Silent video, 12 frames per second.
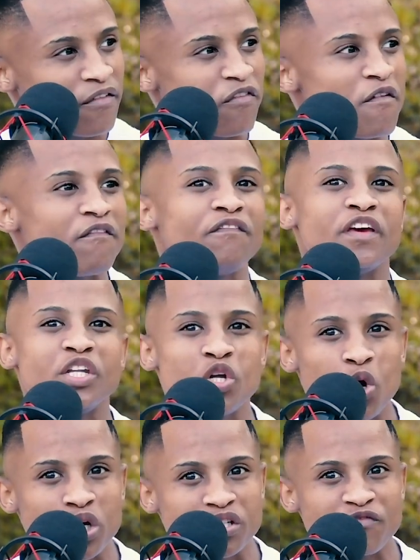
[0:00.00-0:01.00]
from
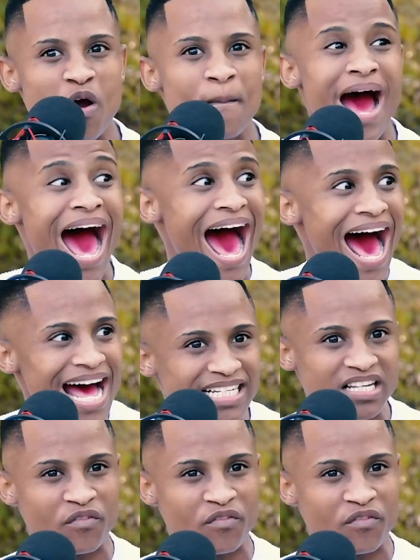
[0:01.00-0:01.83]
videos, from art,